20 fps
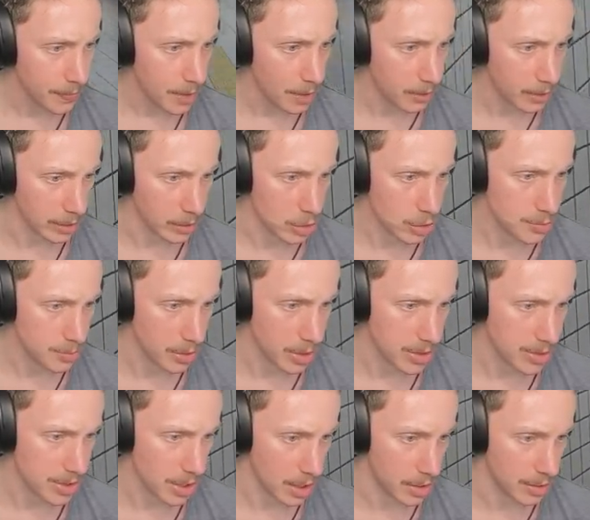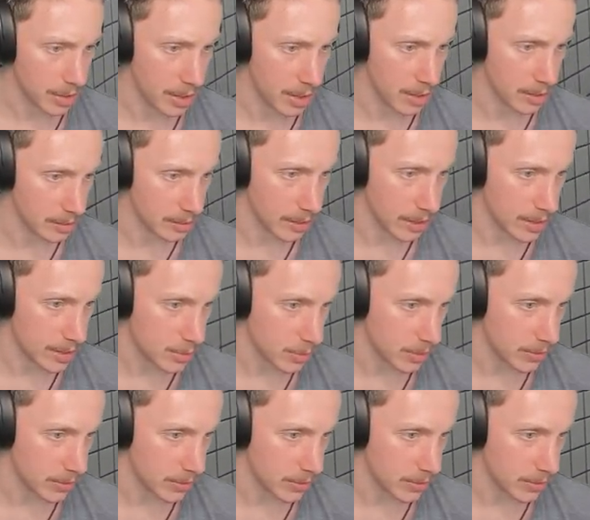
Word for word: Okay, no smoking sign there. Yes,